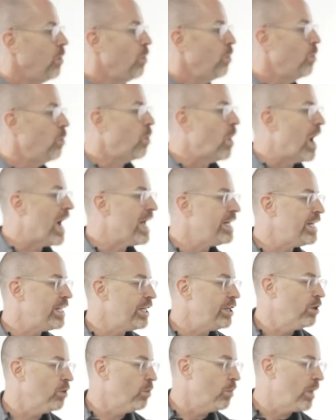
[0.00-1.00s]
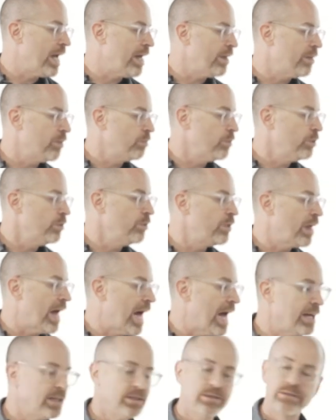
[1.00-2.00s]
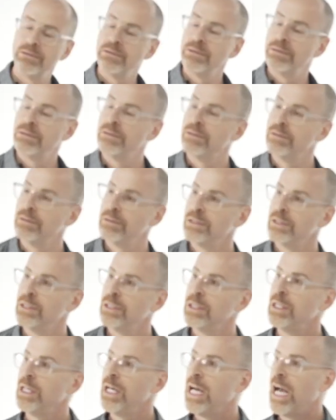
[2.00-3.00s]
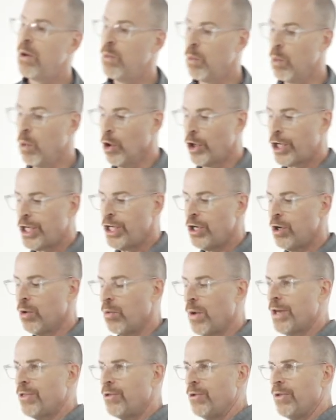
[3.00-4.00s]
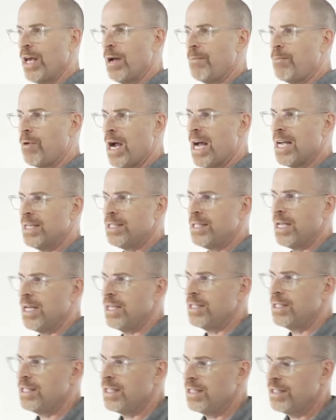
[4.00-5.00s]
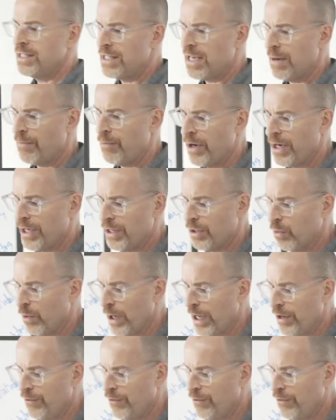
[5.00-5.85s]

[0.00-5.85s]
winding your way through that and working your way through that process and separating the wheat